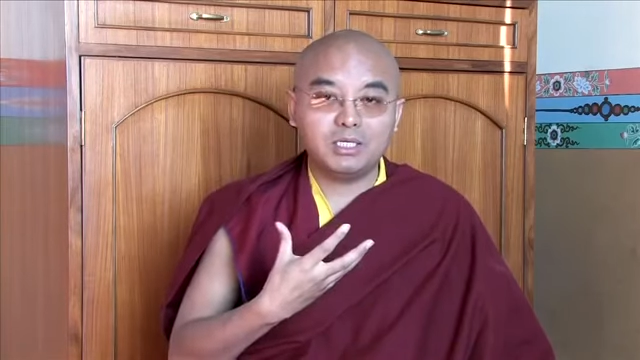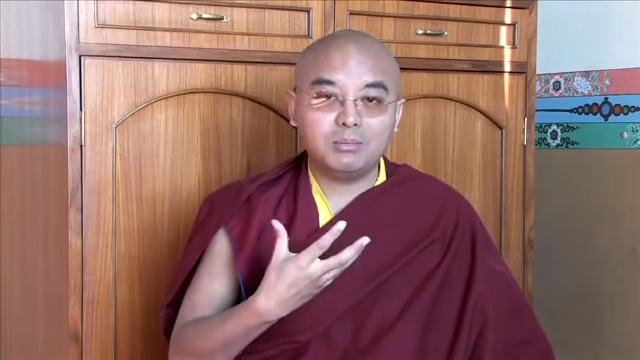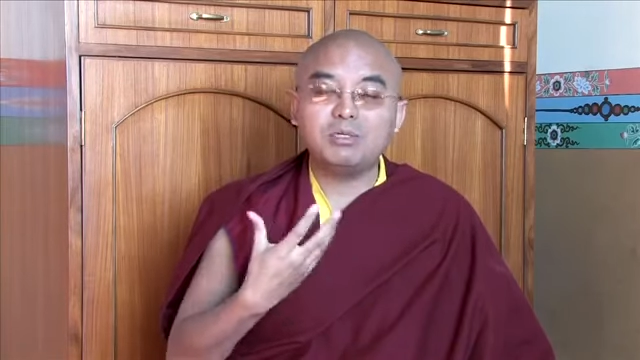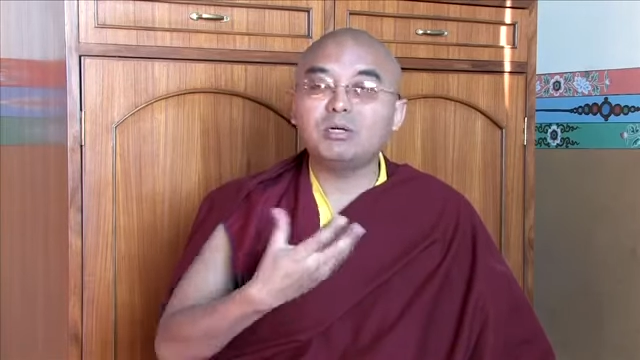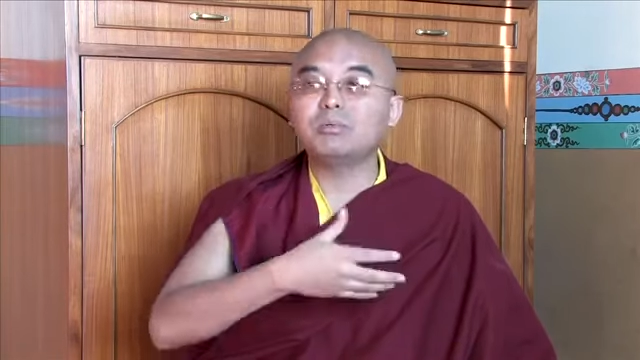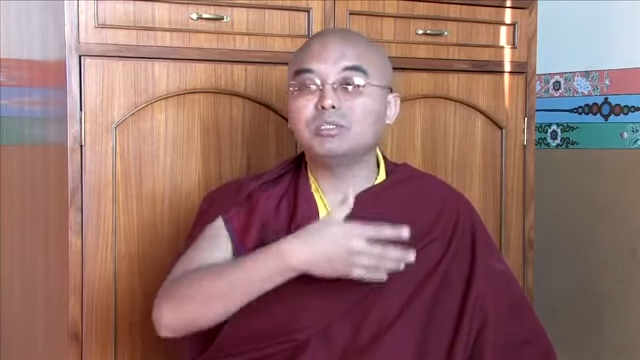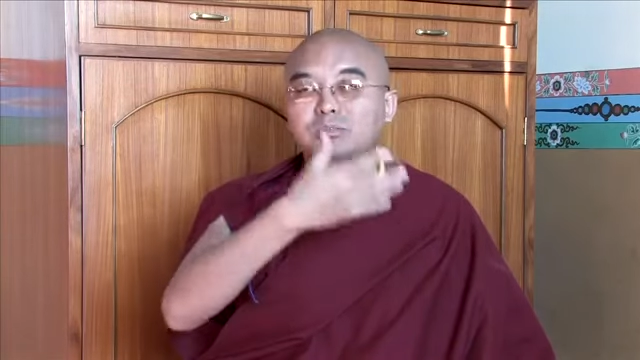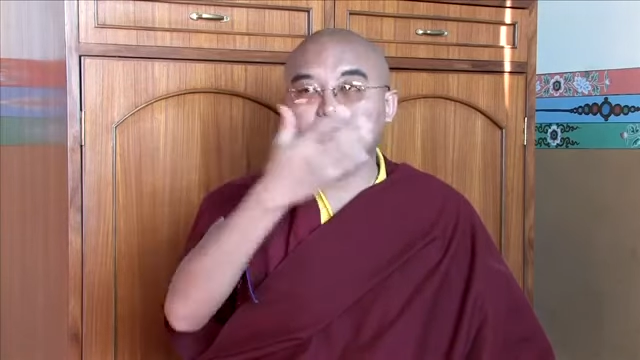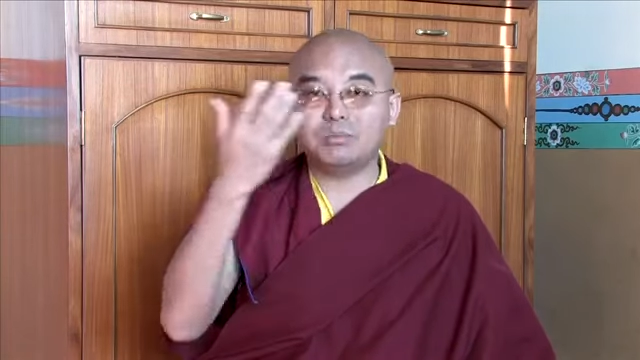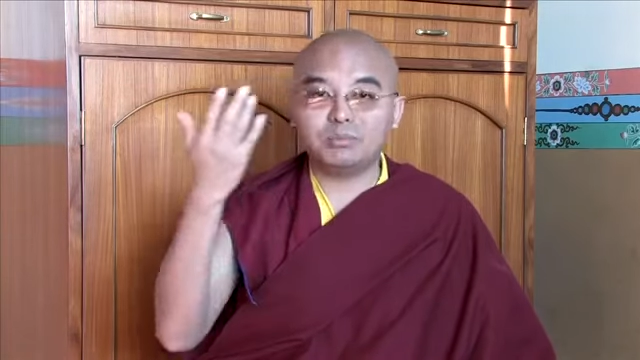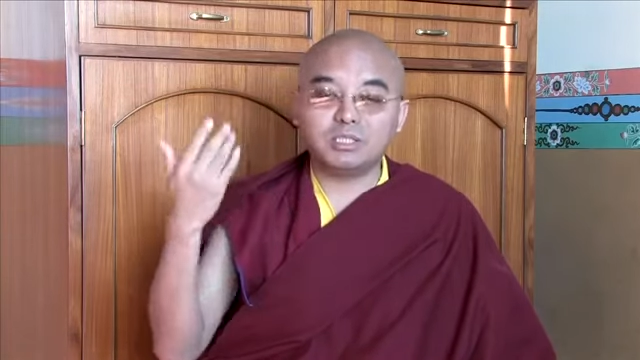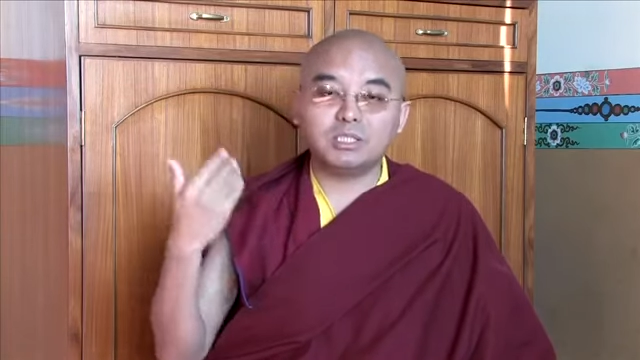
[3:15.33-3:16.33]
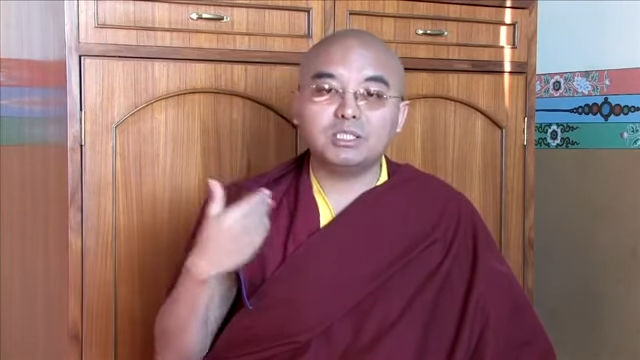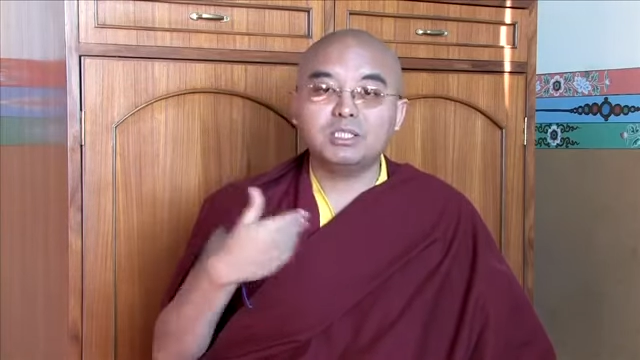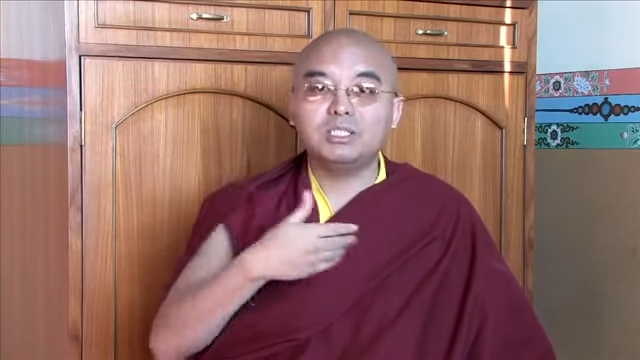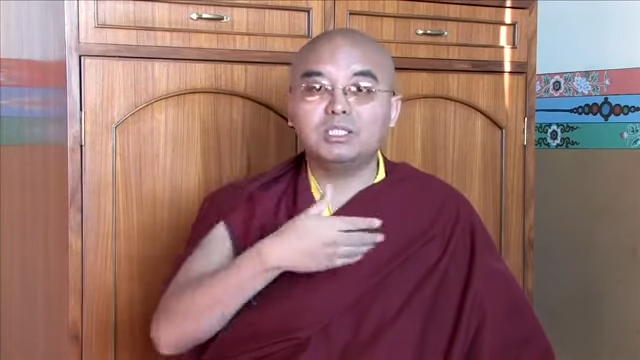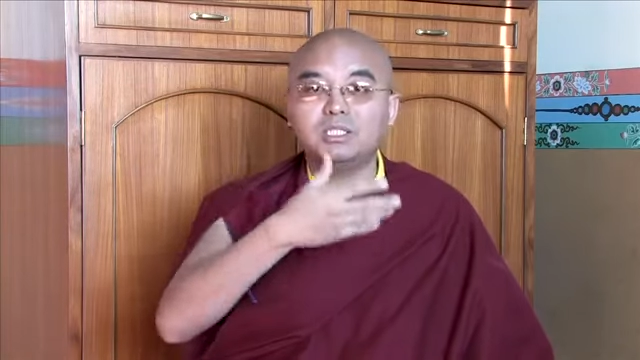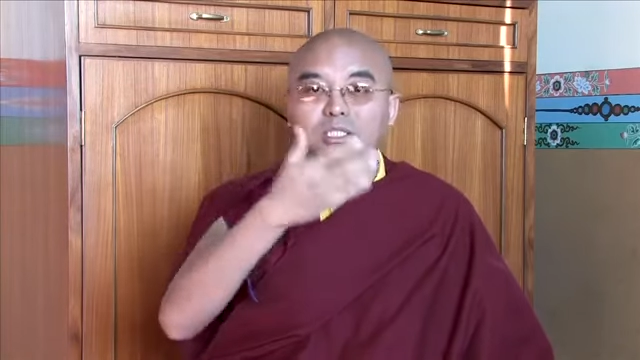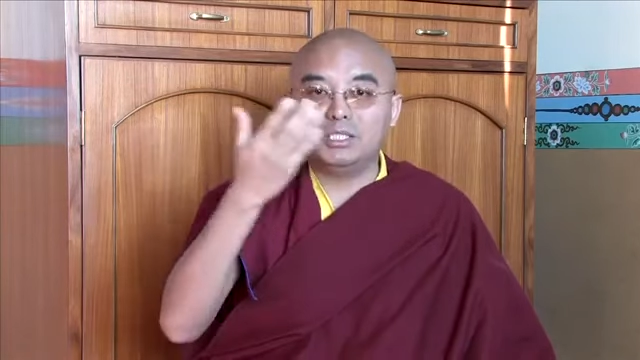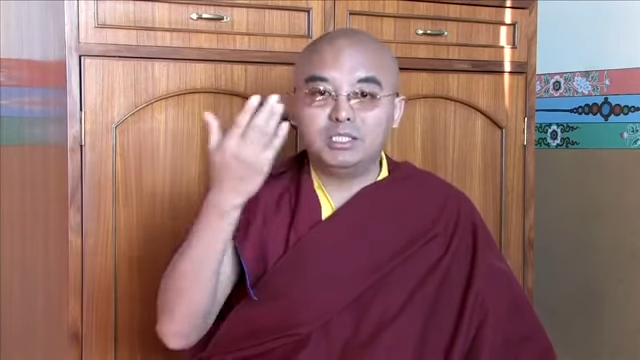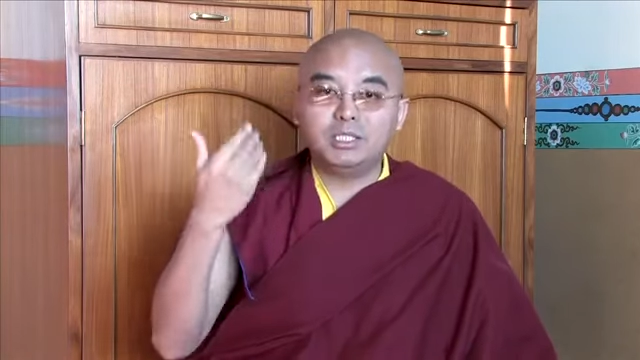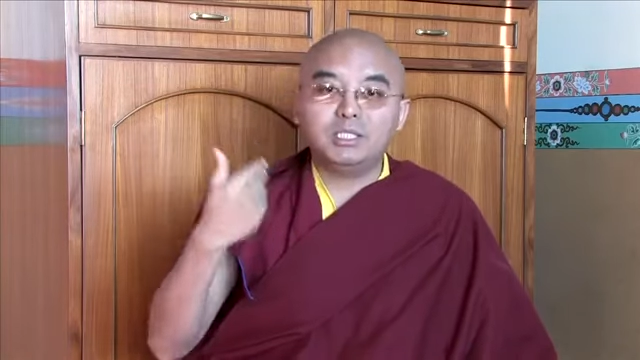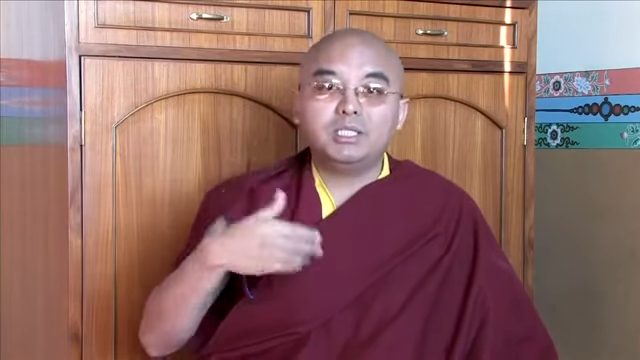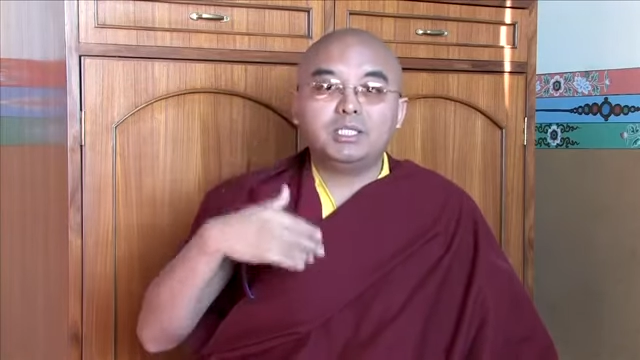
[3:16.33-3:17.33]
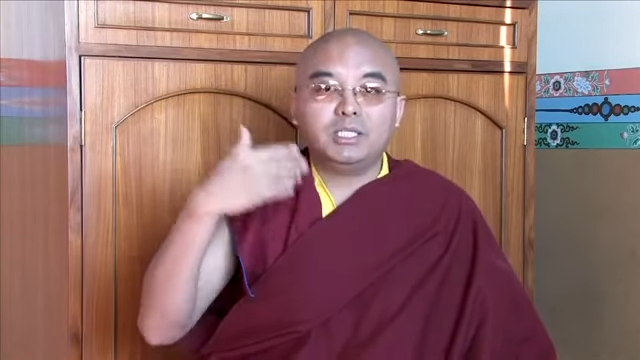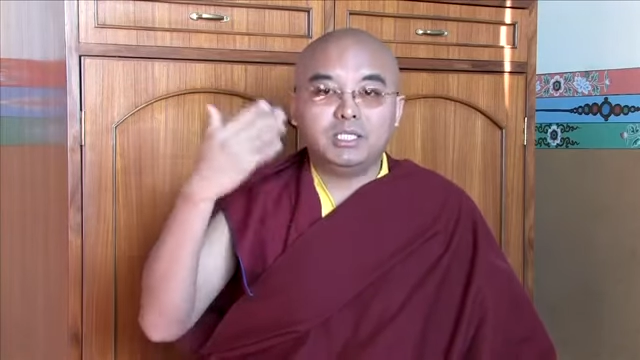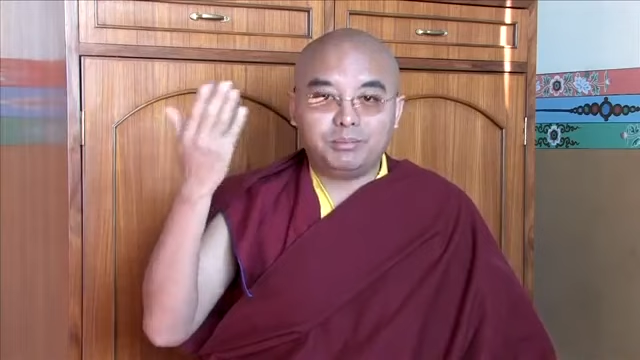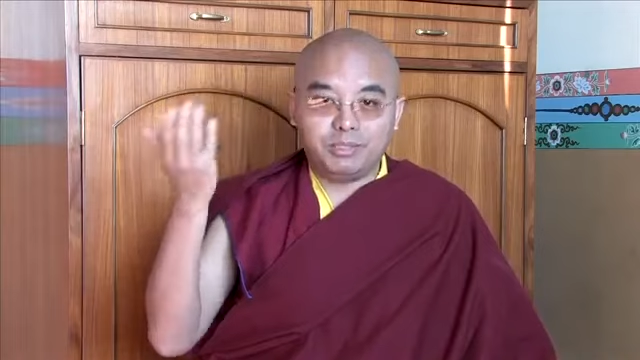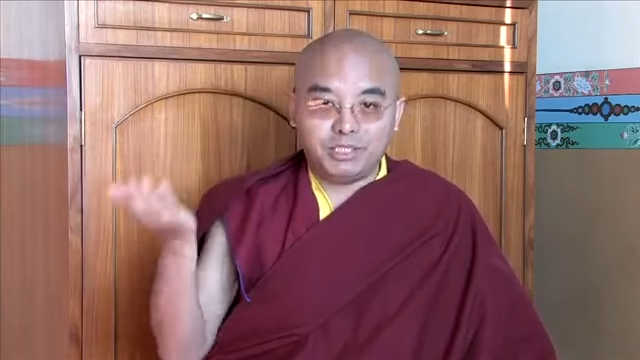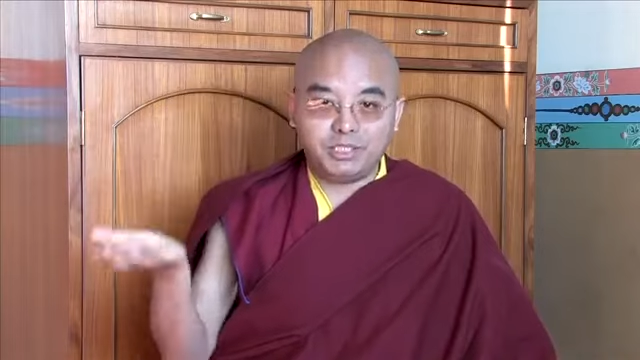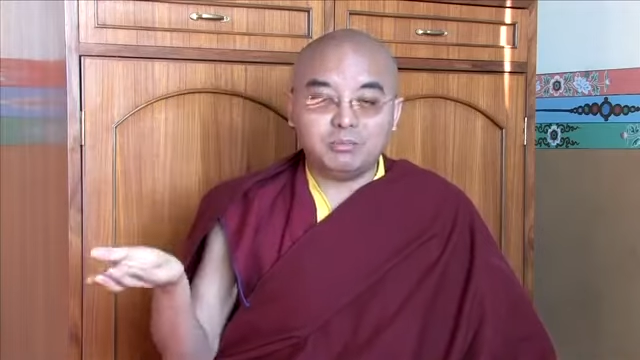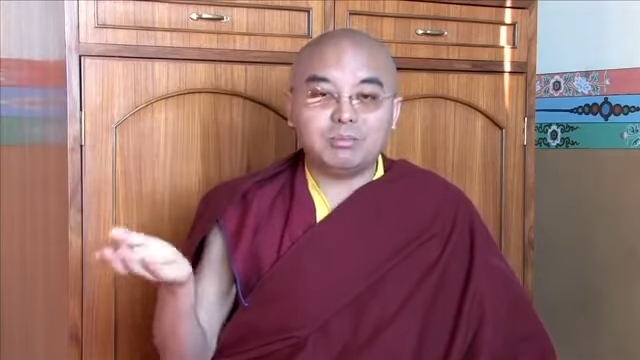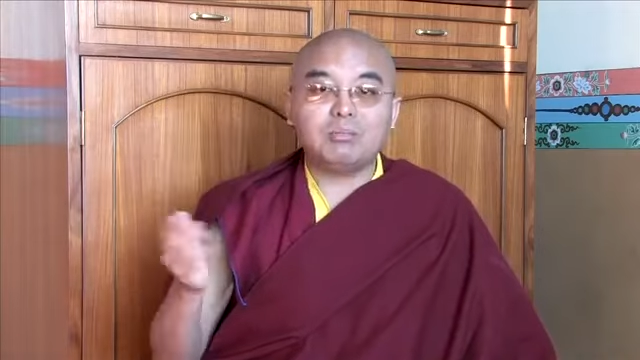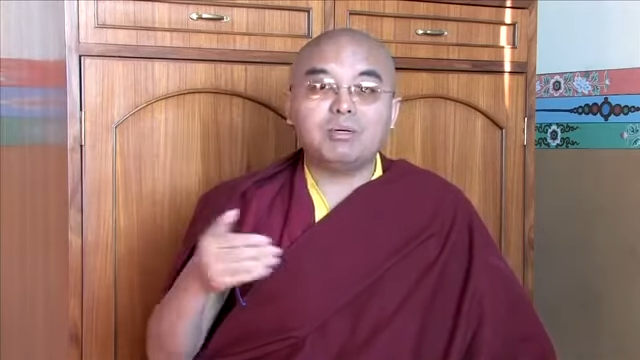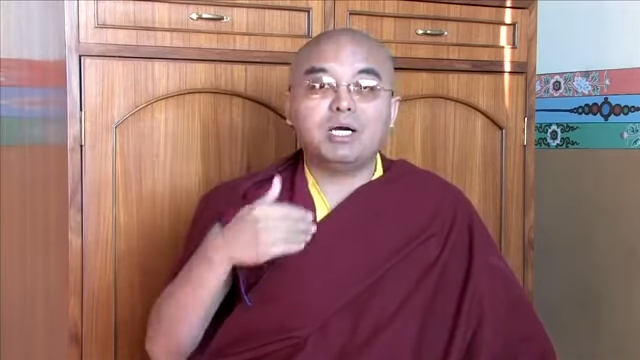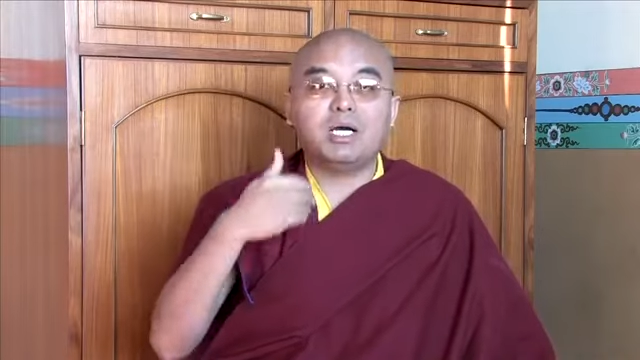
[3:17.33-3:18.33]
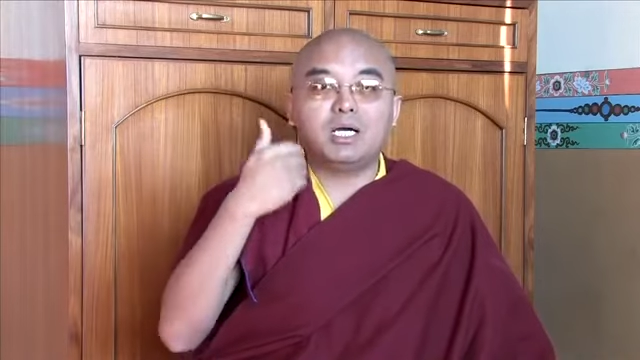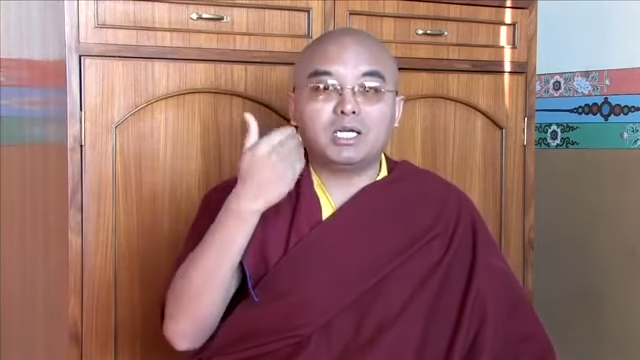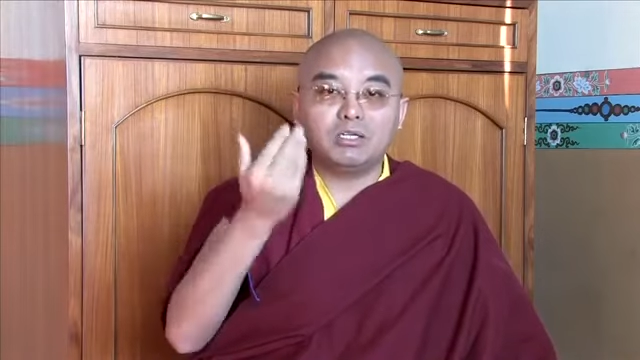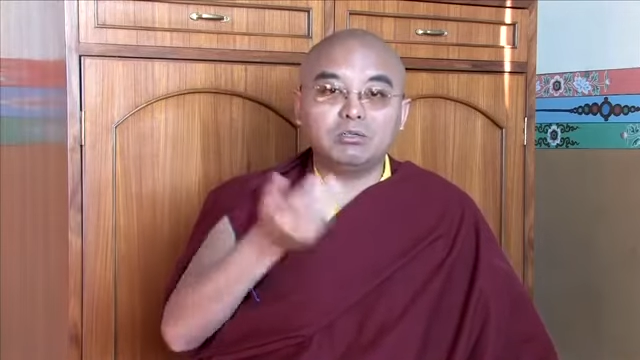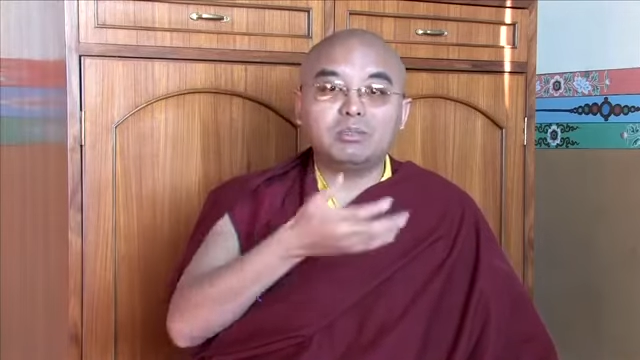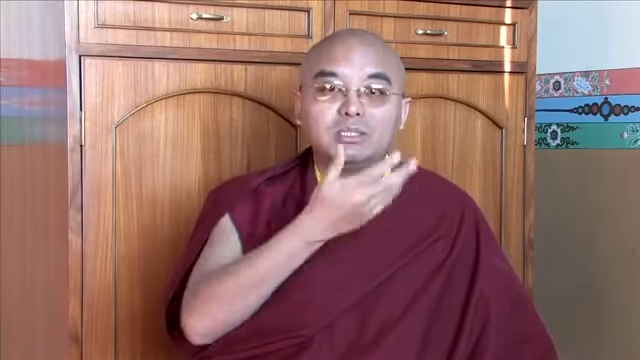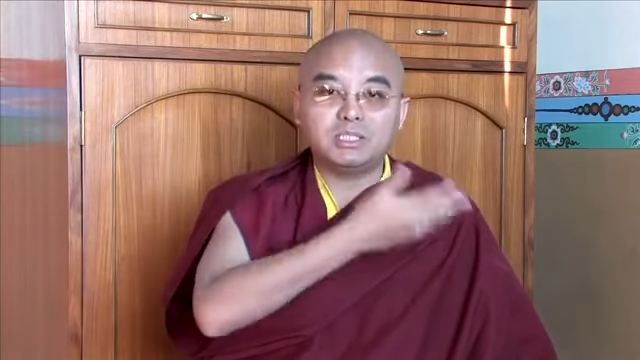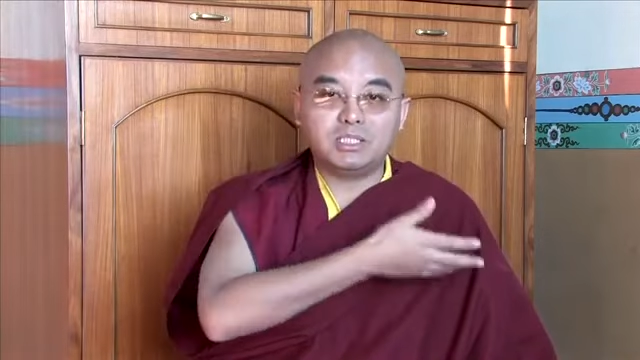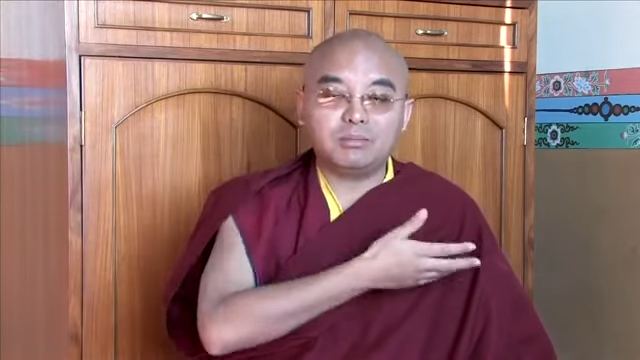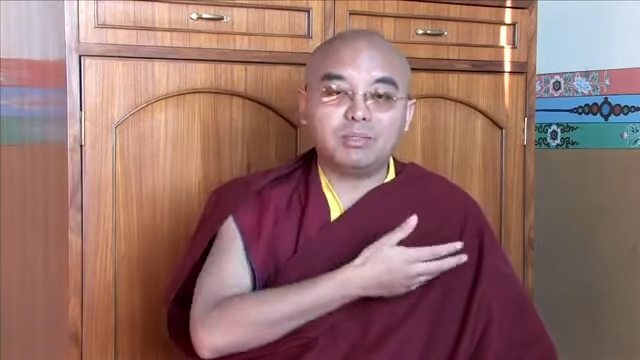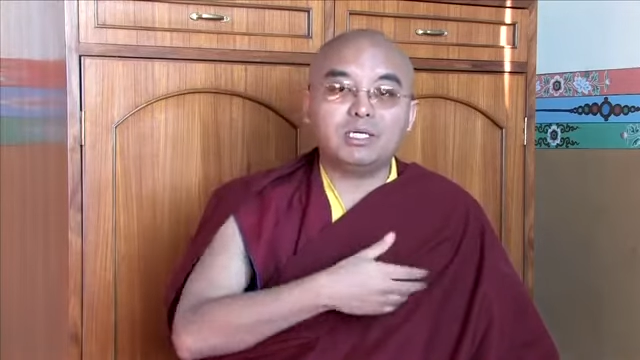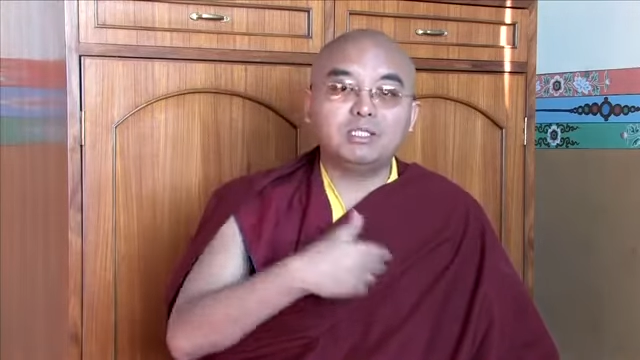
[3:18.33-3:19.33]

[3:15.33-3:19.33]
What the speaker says: But of course Mahamudra, even in Nyingmaba, Gelugpa Sajapa,